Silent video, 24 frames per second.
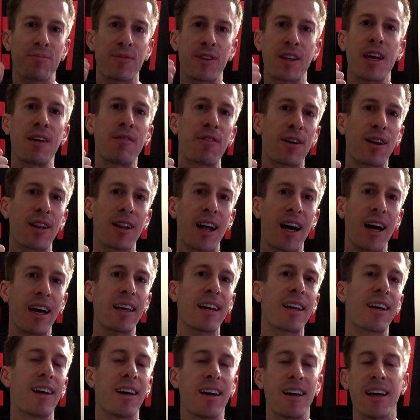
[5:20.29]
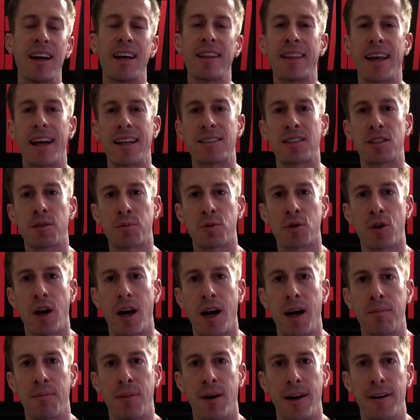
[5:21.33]
give it a like, hit that
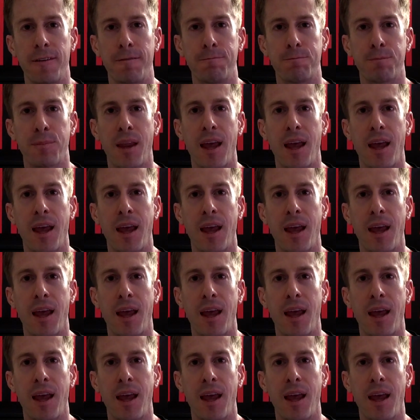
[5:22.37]
subscribe button.